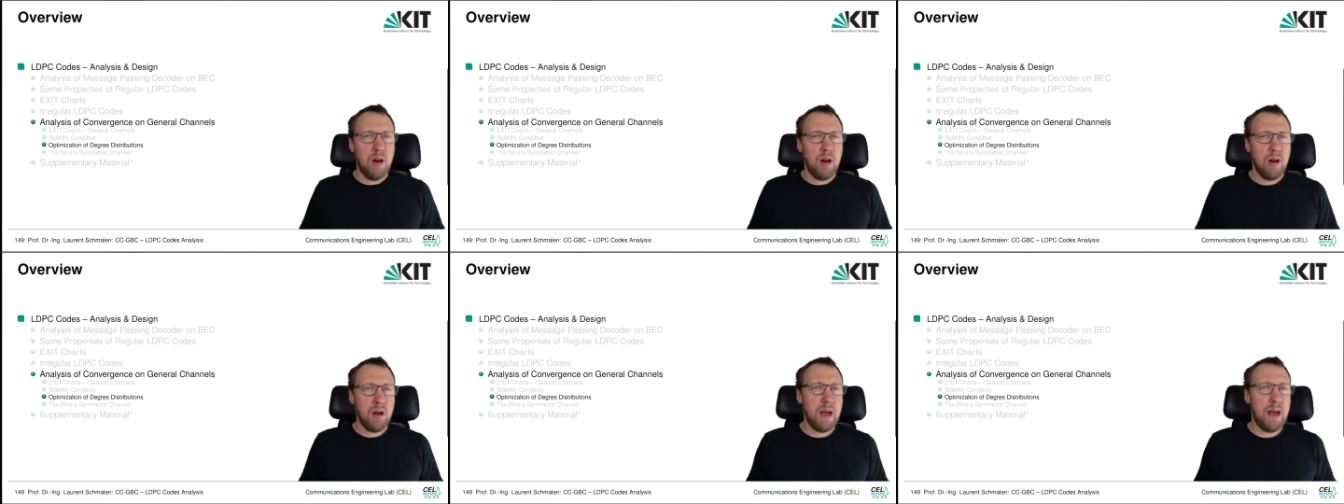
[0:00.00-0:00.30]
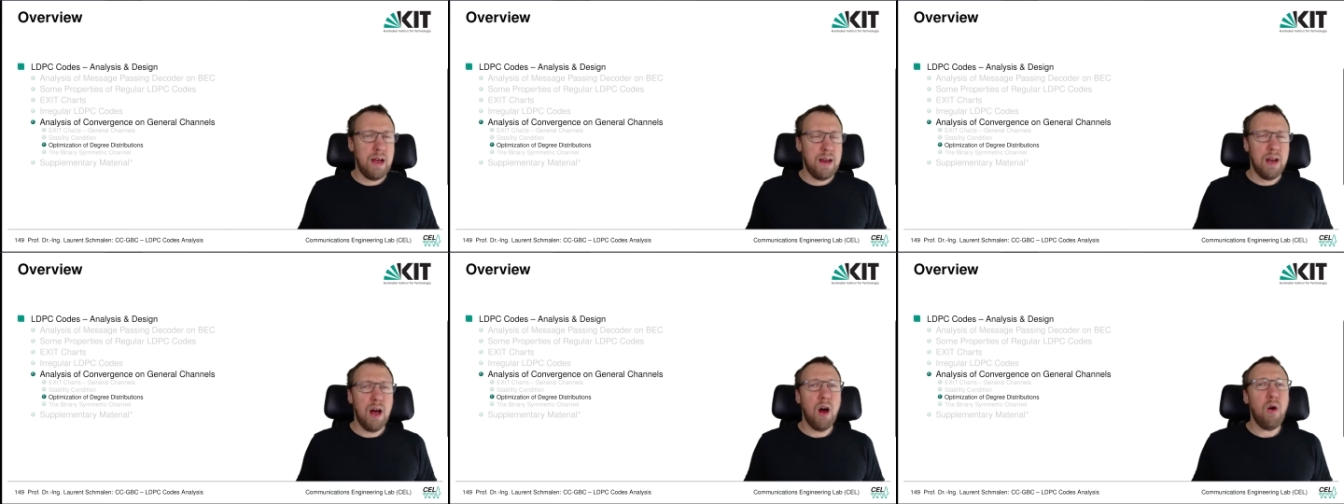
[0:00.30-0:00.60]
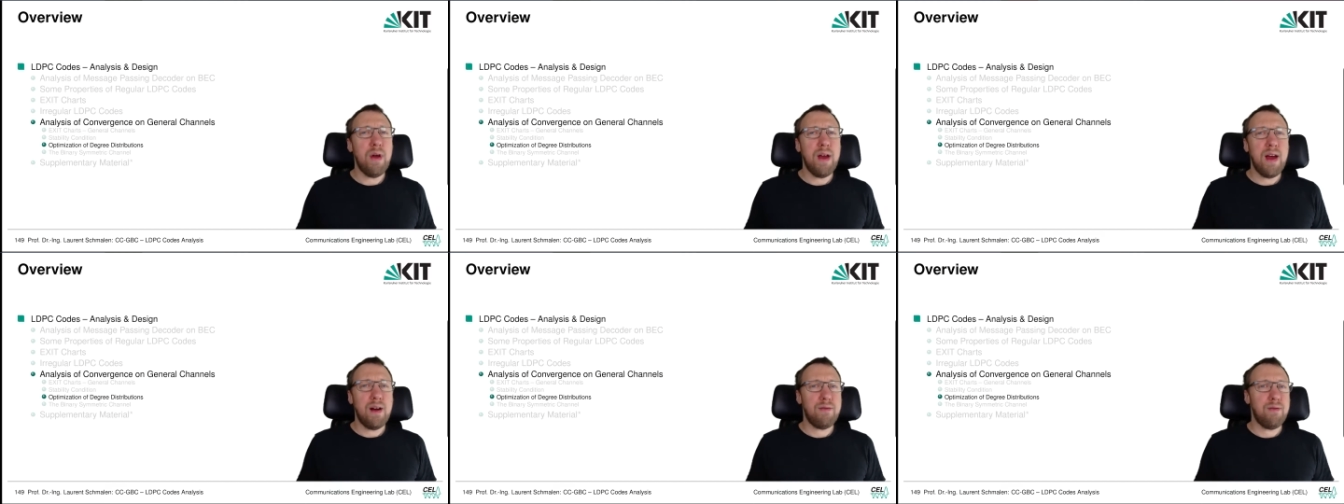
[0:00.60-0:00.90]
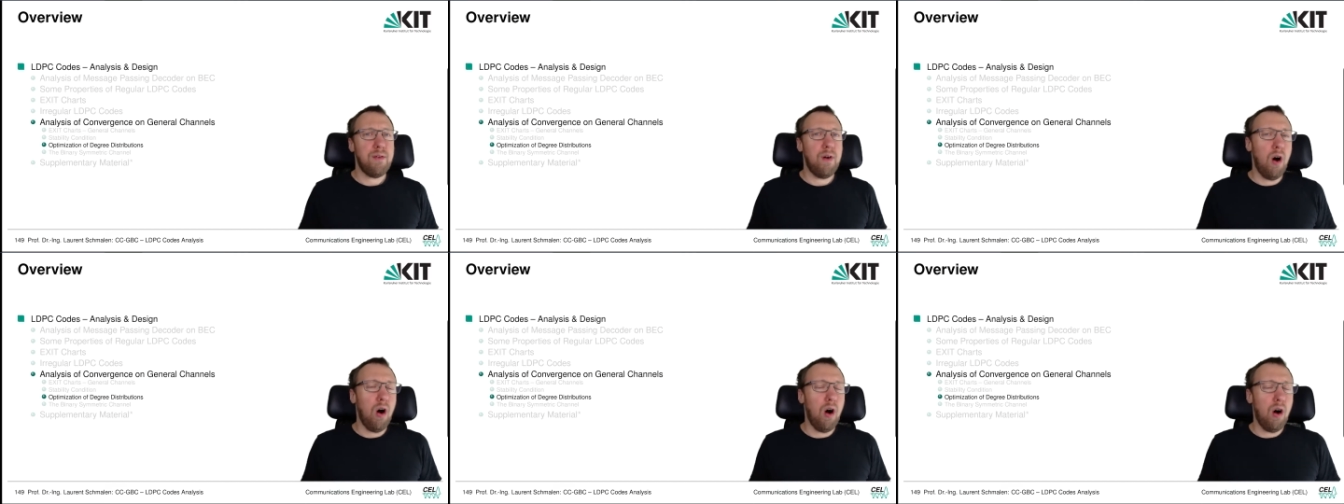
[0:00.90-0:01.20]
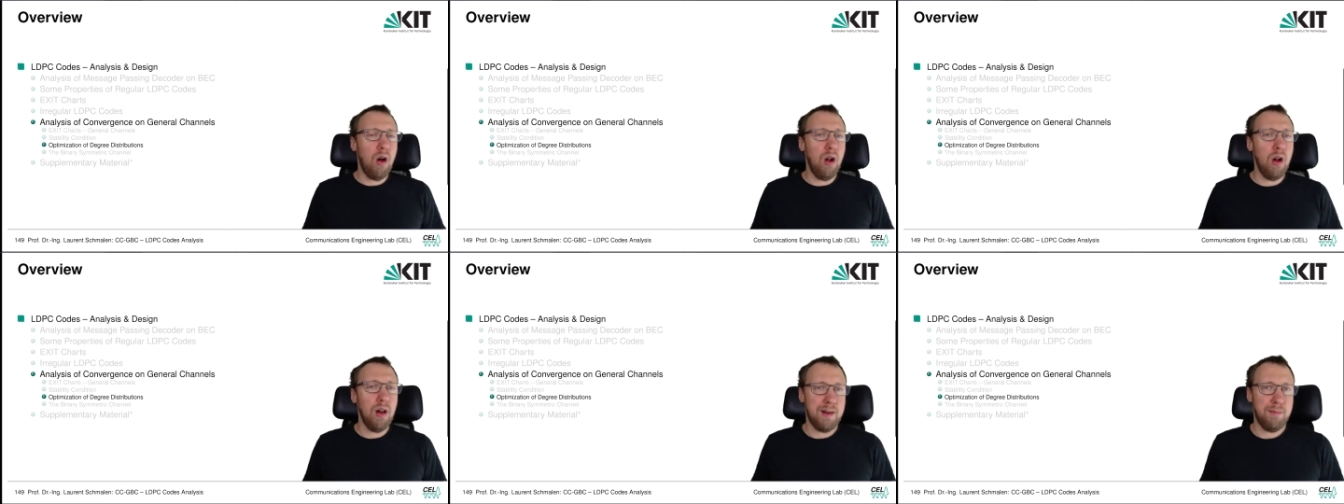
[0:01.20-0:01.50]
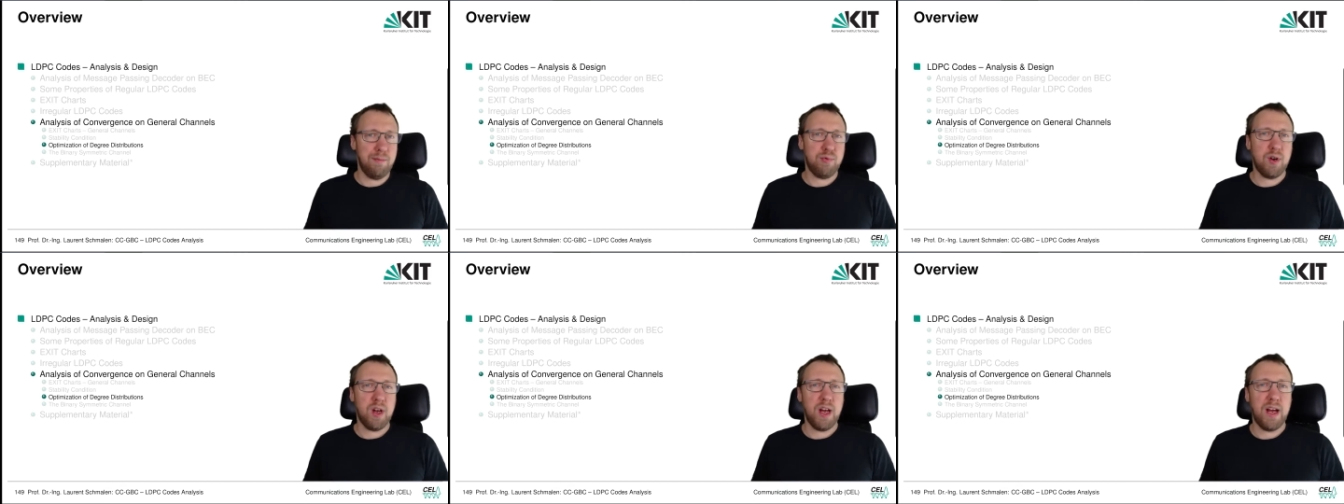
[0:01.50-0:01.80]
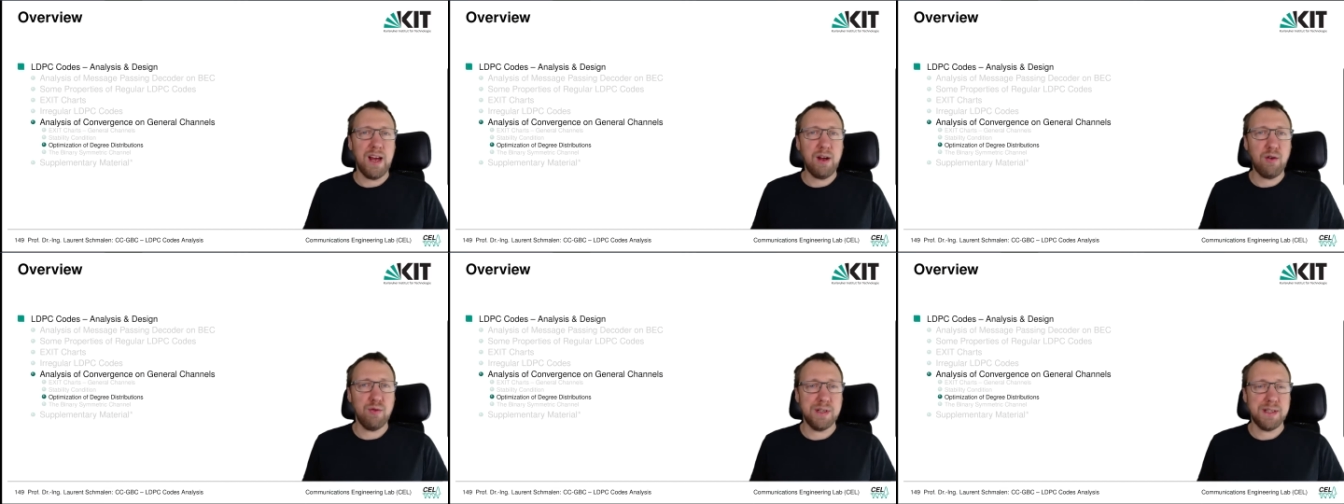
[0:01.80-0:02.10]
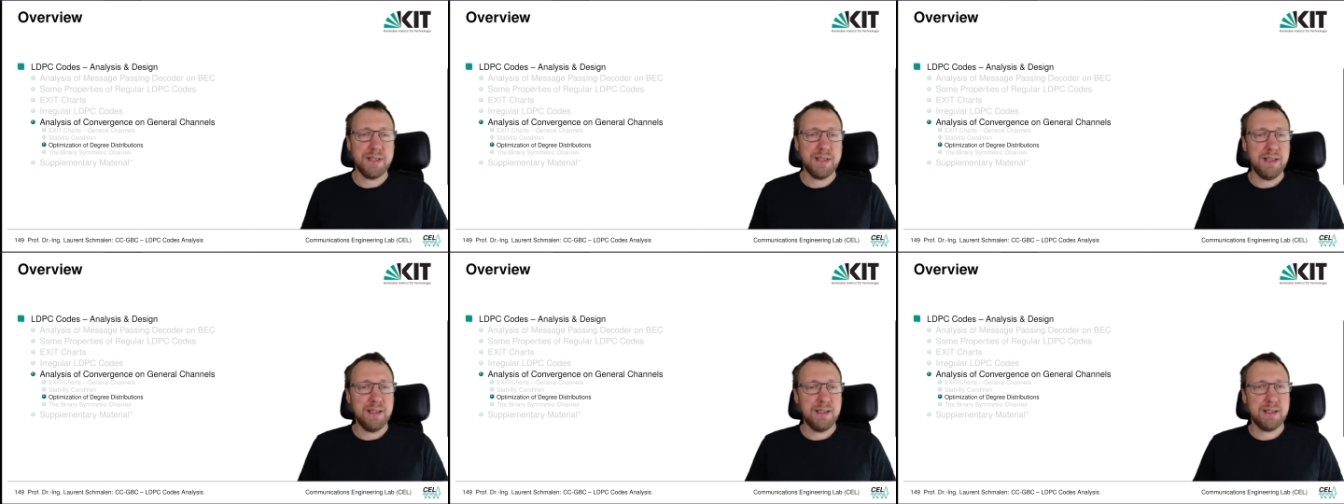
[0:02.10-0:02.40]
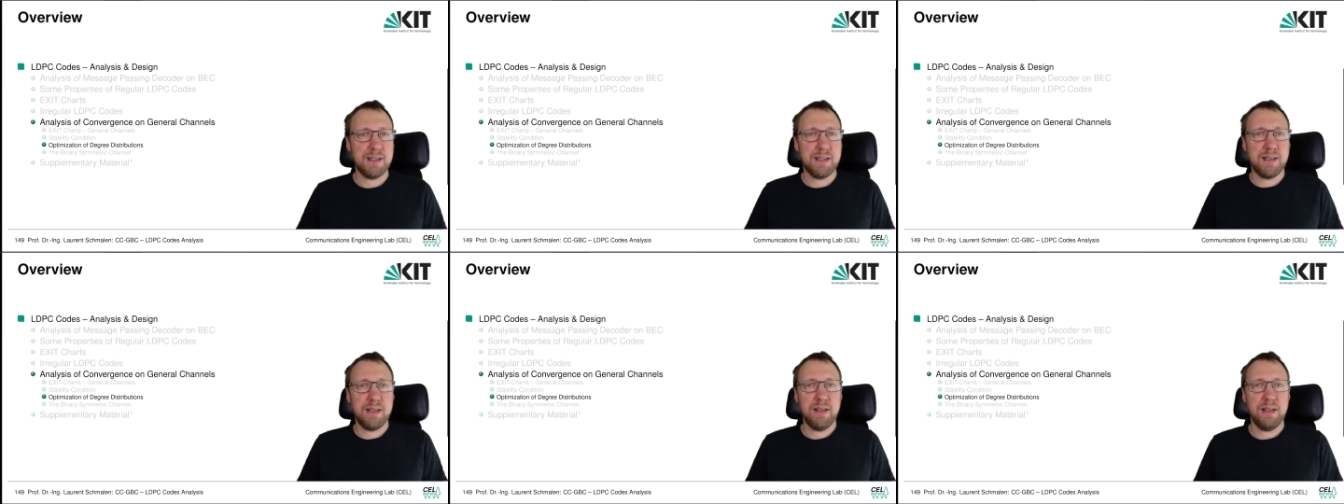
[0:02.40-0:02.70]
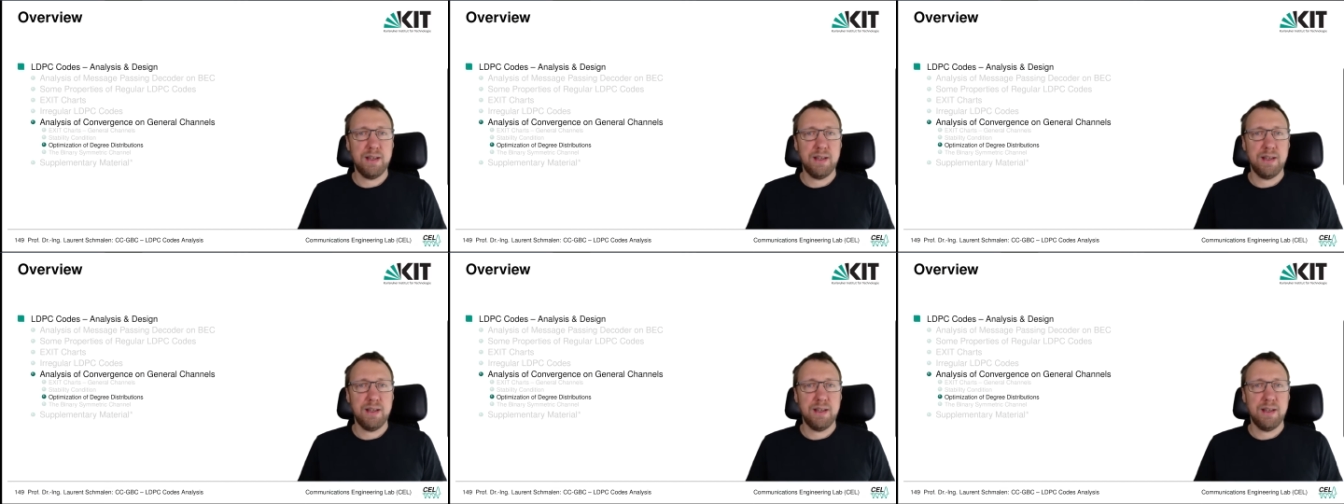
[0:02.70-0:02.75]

Okay, now we have all the prerequisites